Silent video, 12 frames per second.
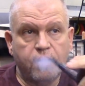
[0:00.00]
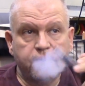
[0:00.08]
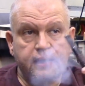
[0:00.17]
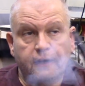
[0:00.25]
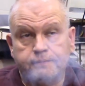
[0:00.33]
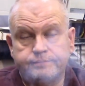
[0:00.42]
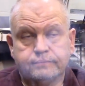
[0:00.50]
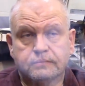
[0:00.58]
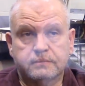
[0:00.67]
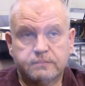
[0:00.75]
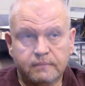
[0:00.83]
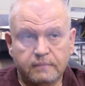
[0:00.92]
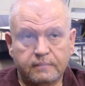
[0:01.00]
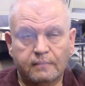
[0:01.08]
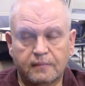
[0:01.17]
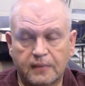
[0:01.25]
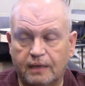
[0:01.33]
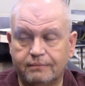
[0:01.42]
Now,
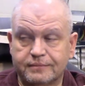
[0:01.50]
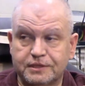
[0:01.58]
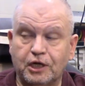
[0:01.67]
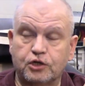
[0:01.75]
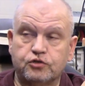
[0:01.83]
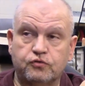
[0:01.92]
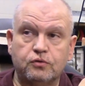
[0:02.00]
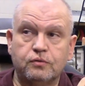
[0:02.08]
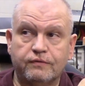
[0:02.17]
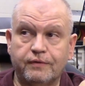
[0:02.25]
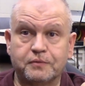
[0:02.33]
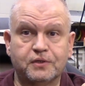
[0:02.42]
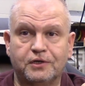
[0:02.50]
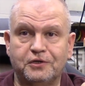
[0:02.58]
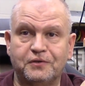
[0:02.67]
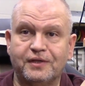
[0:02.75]
it's not true. If I was going to do